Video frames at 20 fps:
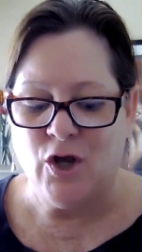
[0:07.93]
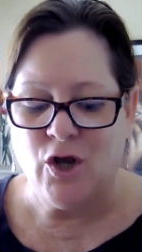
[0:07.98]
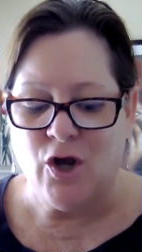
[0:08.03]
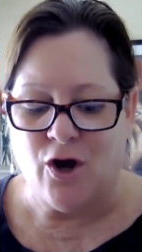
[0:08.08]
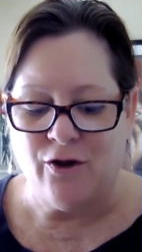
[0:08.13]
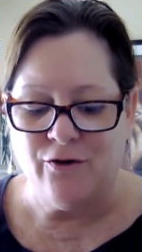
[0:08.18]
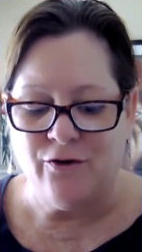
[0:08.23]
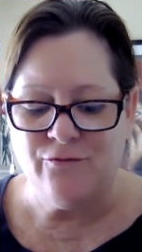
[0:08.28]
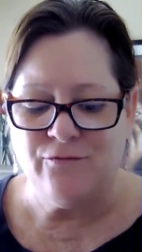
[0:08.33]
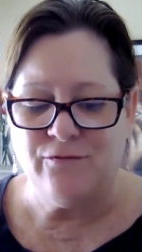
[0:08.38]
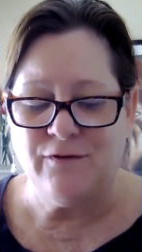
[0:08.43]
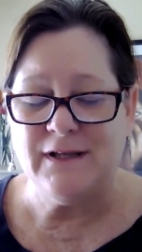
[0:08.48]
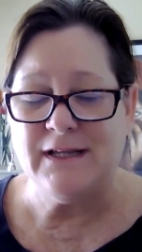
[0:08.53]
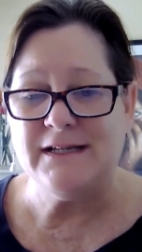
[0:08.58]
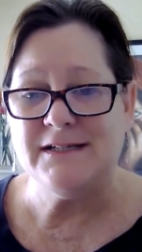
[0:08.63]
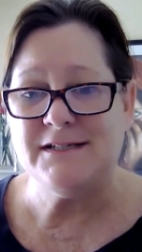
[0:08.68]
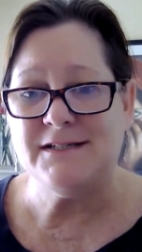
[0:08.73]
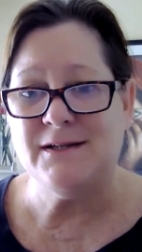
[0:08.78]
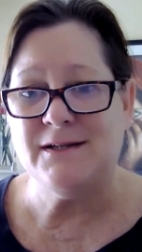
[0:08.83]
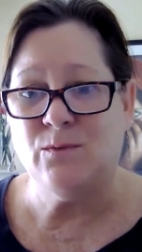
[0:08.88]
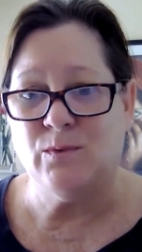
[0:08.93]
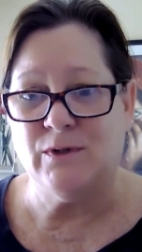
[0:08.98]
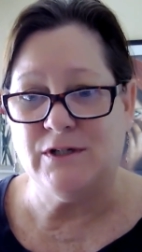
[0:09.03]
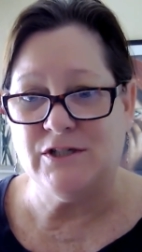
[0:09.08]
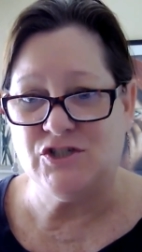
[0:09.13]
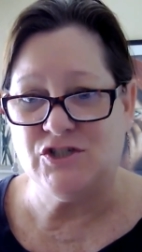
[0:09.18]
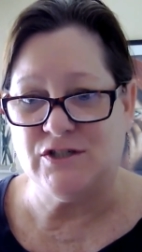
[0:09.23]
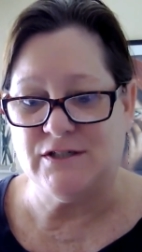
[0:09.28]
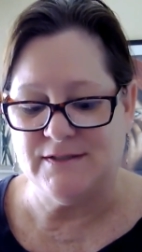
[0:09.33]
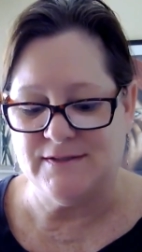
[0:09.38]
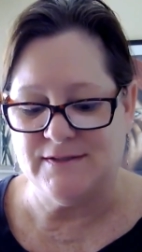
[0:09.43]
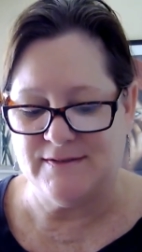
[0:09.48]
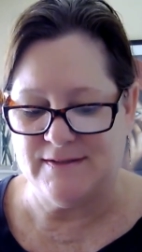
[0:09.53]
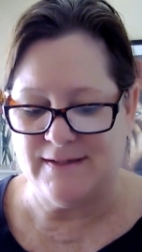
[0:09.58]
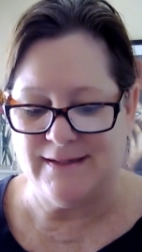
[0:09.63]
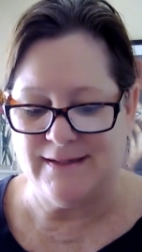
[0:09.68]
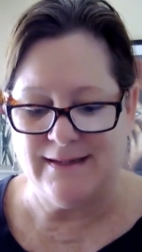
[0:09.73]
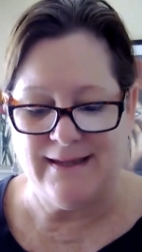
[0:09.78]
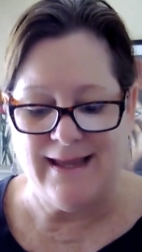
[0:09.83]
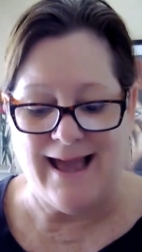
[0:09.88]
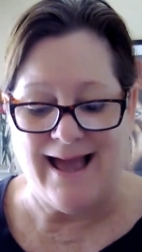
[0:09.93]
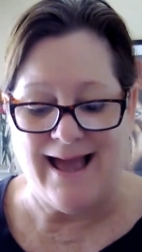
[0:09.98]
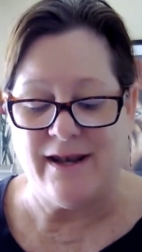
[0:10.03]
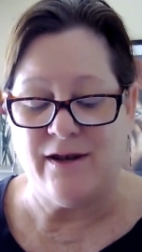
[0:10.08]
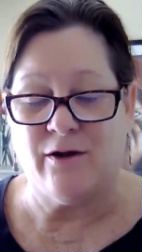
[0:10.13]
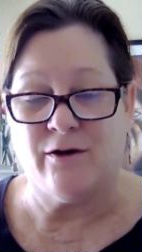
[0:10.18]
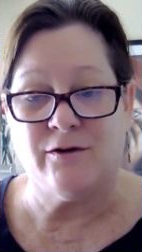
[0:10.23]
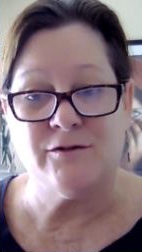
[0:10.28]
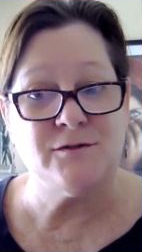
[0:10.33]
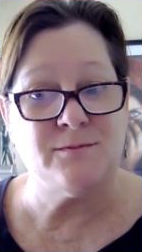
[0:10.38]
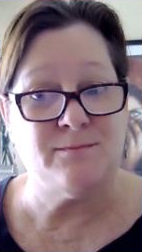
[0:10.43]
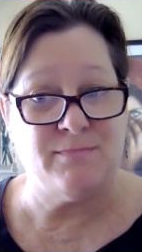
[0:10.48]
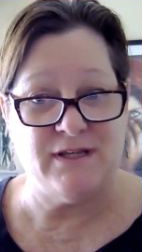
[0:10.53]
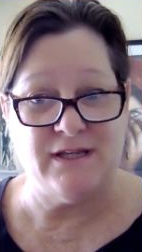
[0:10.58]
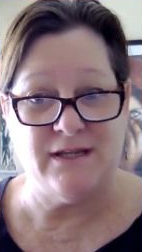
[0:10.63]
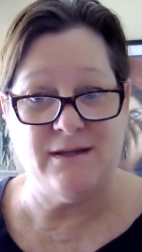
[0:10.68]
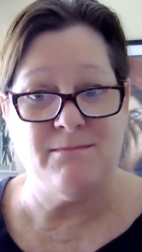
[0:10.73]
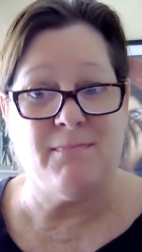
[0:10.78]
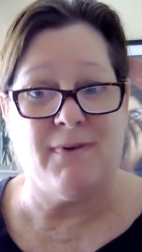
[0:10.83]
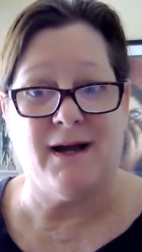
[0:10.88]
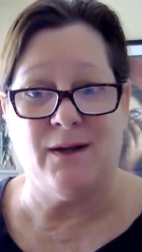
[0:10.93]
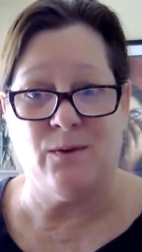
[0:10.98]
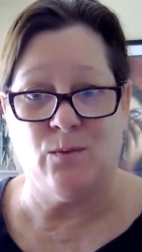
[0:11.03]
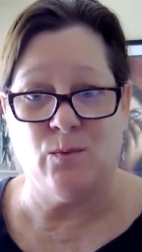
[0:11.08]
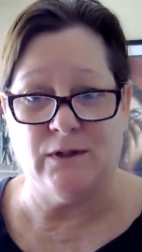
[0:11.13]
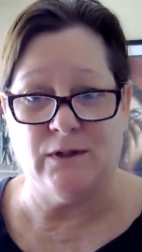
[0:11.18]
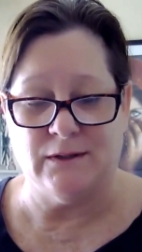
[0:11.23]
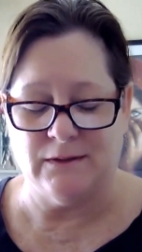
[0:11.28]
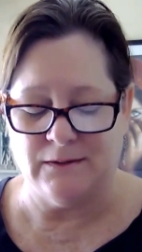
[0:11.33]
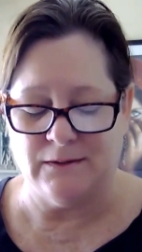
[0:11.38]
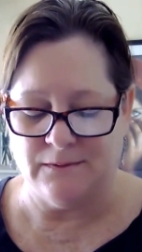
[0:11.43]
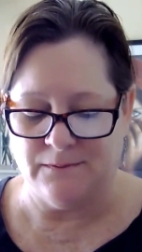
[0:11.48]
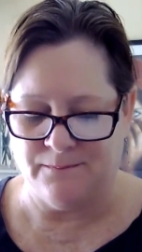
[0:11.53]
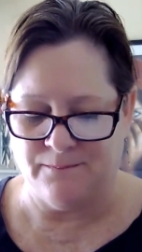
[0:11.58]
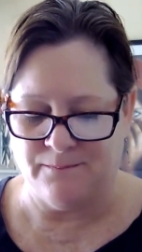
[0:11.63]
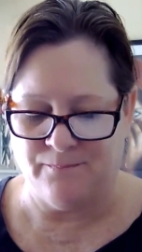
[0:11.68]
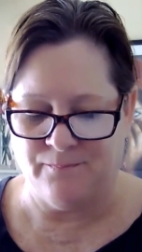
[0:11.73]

Conflicting wishes cannot be my will.